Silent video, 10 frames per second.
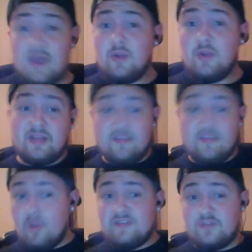don't want to give
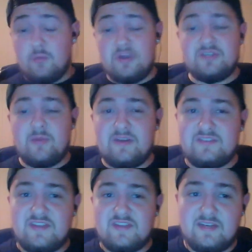away too much about his
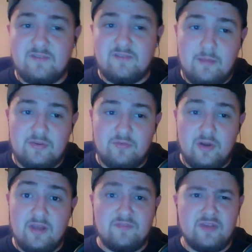Detective Comics
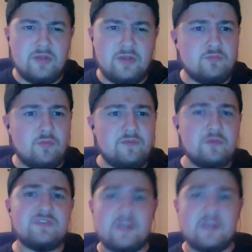run. I've done
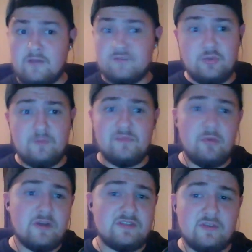reviews on 2 of the
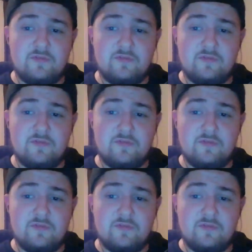books, so